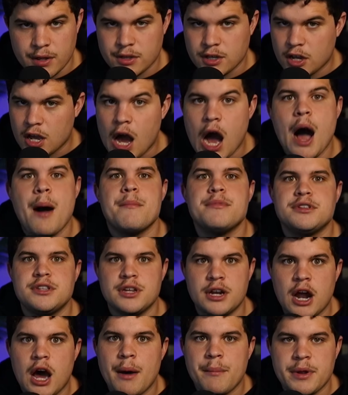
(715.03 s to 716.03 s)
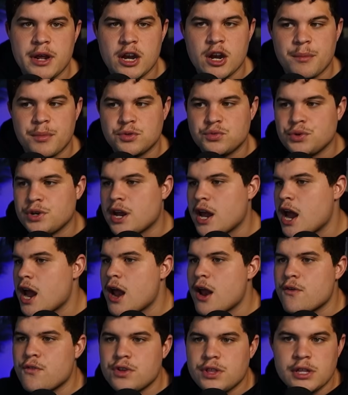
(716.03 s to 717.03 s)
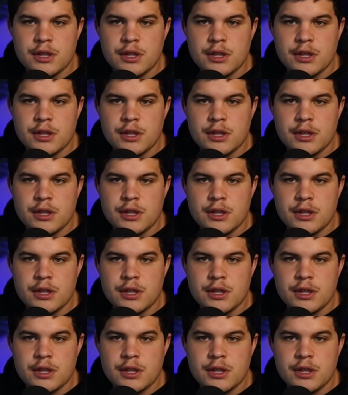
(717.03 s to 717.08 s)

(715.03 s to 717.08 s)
The common denominator between everything